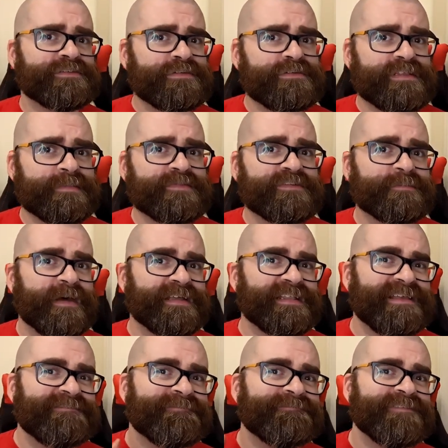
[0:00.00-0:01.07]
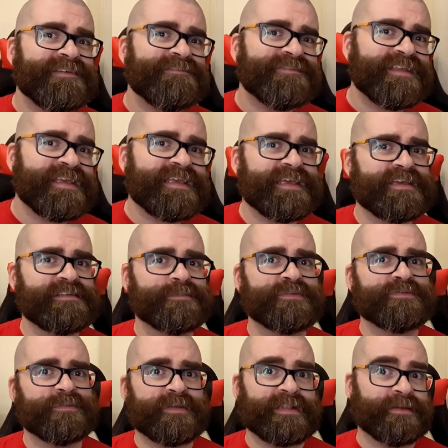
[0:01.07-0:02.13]
to them despite the 50 years
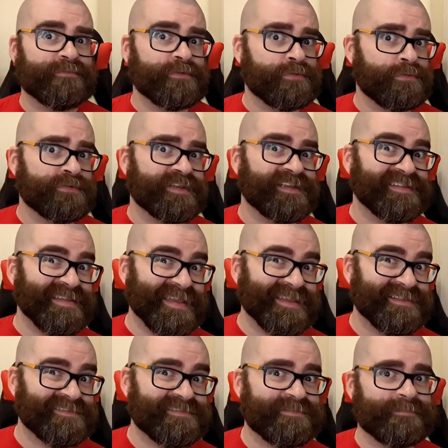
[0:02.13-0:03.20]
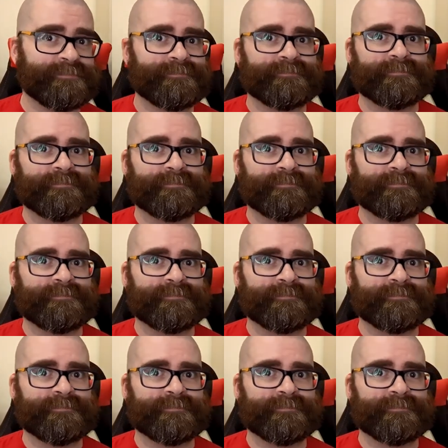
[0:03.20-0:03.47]
between their recording dates.